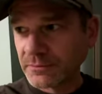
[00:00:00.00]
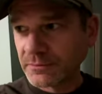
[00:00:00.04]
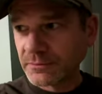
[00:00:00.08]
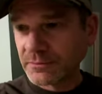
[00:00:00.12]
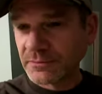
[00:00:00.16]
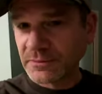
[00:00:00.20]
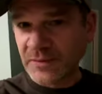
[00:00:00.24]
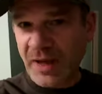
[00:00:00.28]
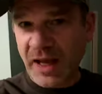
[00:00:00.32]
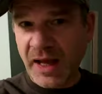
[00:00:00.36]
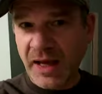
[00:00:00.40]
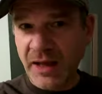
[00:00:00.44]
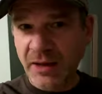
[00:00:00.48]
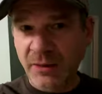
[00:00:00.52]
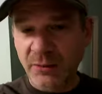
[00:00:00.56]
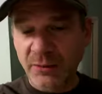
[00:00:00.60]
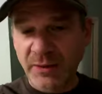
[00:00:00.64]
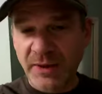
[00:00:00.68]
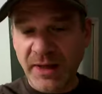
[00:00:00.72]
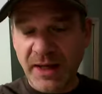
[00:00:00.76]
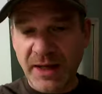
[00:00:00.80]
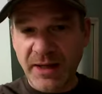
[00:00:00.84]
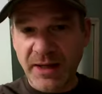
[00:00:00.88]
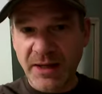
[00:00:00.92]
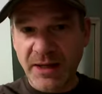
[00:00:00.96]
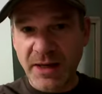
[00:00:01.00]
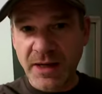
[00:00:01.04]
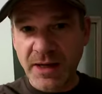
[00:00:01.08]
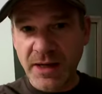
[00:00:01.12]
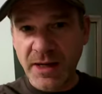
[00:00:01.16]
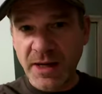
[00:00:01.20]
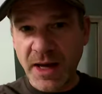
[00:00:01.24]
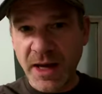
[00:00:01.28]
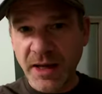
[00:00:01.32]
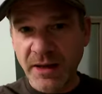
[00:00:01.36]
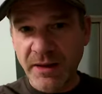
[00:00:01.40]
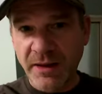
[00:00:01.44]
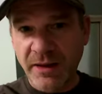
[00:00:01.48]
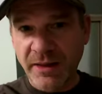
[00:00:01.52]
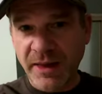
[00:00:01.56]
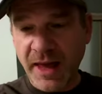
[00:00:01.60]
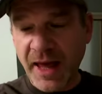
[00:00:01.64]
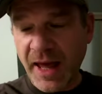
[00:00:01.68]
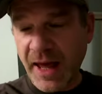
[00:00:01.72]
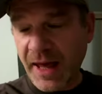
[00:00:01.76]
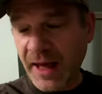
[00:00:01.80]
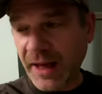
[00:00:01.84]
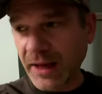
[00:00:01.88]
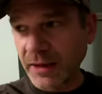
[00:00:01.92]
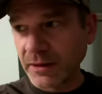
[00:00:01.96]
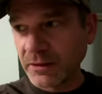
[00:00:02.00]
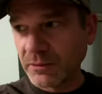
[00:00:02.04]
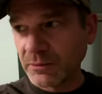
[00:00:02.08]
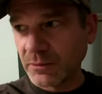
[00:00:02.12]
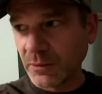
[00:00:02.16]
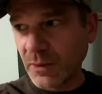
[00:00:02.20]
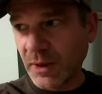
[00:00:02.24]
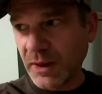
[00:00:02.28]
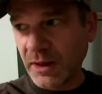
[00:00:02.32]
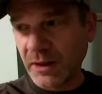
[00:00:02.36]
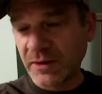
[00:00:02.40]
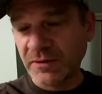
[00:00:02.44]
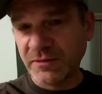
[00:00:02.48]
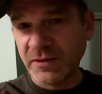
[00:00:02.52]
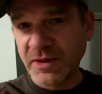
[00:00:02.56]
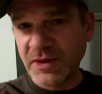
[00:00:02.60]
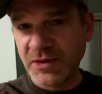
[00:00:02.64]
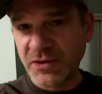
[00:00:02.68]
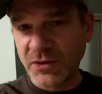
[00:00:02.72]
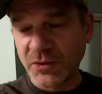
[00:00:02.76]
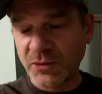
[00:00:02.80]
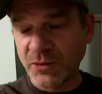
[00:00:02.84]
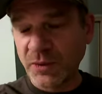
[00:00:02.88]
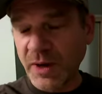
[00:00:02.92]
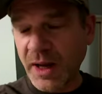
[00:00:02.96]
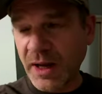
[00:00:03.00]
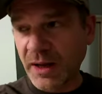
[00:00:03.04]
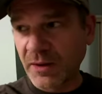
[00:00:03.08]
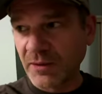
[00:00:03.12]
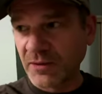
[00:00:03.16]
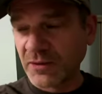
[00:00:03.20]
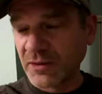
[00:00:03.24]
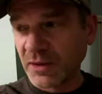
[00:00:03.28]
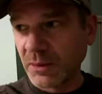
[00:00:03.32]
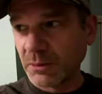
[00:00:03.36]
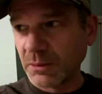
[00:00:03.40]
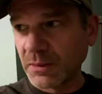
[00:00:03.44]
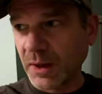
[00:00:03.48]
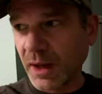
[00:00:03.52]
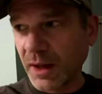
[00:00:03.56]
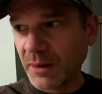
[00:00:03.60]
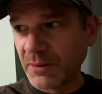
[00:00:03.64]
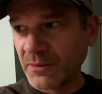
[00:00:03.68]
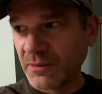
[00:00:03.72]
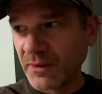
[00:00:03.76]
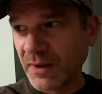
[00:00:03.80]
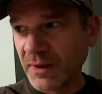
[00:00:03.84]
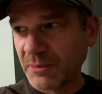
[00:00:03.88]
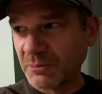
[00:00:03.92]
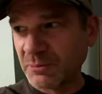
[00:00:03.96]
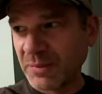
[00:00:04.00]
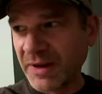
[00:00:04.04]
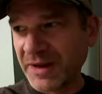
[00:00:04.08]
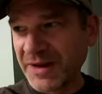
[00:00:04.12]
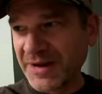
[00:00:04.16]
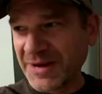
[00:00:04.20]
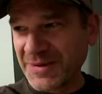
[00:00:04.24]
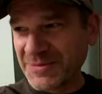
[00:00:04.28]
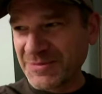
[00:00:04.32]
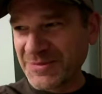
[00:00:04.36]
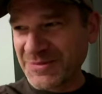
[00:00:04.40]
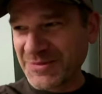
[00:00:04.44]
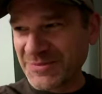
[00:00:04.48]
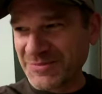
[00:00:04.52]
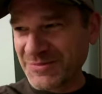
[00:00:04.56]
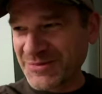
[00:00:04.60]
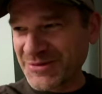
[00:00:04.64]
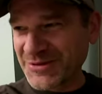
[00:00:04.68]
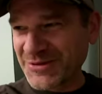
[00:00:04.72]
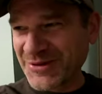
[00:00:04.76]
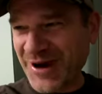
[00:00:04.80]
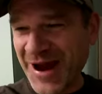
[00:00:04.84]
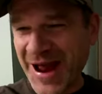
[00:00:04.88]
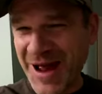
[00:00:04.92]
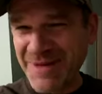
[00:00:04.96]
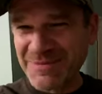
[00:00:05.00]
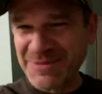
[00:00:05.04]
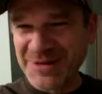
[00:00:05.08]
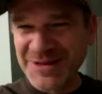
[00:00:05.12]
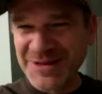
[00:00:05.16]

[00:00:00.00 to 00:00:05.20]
I don't get none of that. Well, if he's around, sometimes I'll pick up some scraps.